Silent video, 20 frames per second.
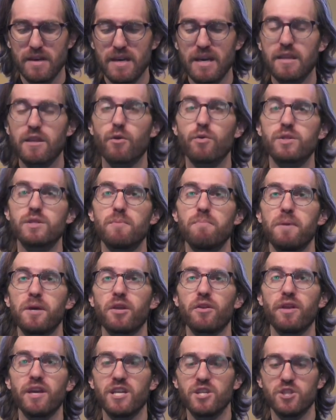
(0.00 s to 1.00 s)
There was a
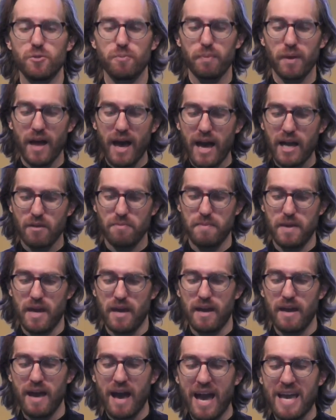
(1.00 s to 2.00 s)
middle-aged black man
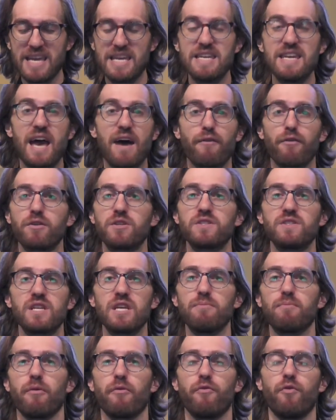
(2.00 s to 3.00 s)
I had never
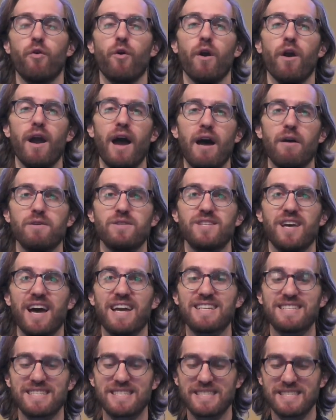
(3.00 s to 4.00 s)
seen before
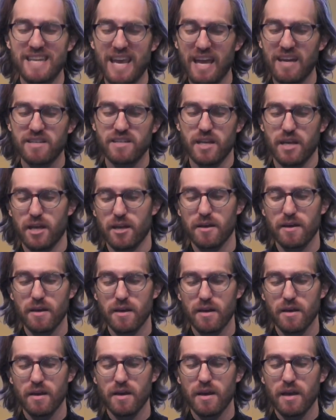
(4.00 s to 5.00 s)
outside, standing
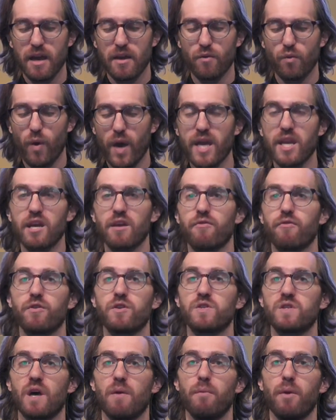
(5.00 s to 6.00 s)
and waiting for
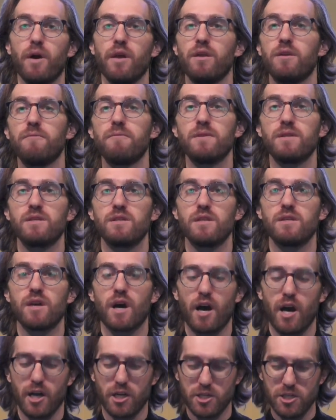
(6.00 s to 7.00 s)
someone to
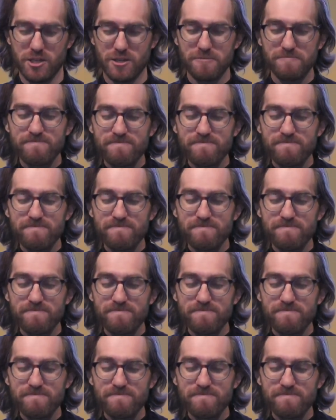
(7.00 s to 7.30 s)
talk to.